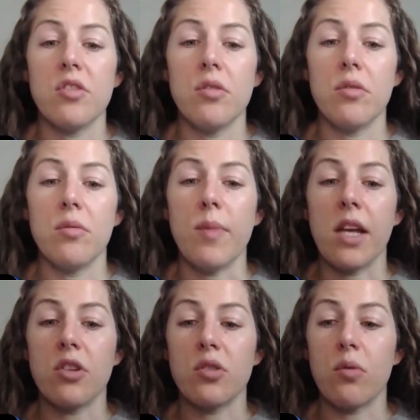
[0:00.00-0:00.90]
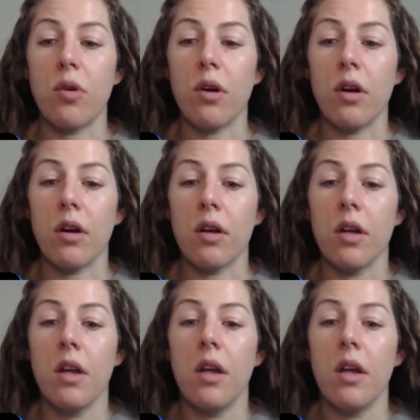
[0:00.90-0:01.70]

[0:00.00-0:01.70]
to make sure